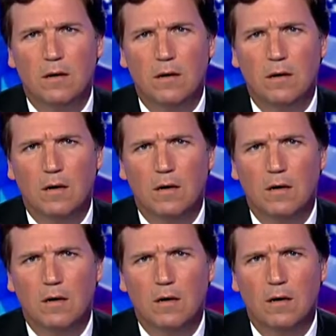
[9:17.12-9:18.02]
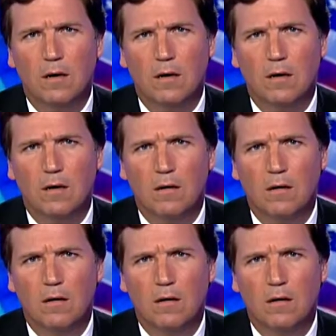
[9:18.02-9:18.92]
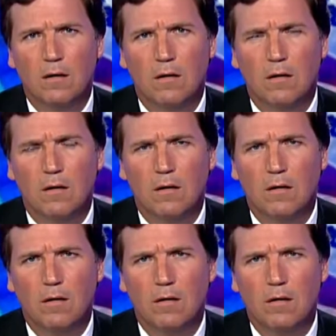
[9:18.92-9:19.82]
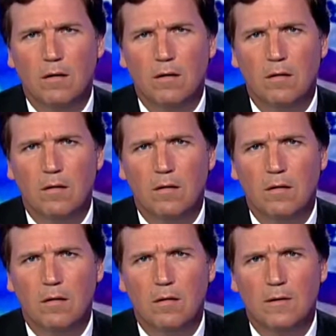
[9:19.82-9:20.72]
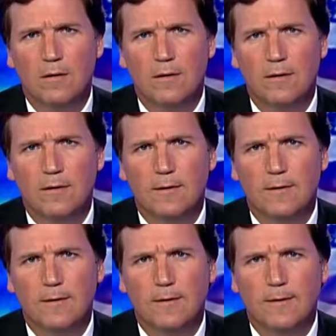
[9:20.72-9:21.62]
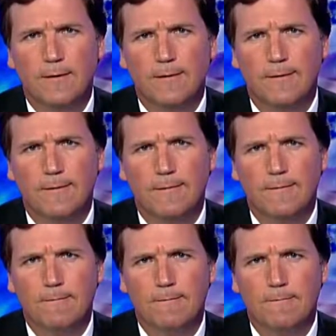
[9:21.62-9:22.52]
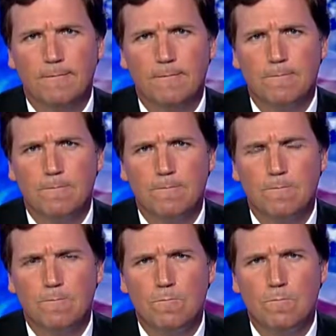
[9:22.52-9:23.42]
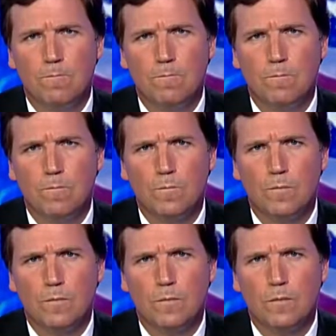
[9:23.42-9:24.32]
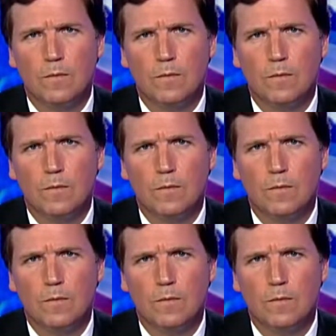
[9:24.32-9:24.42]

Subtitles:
(not speaking)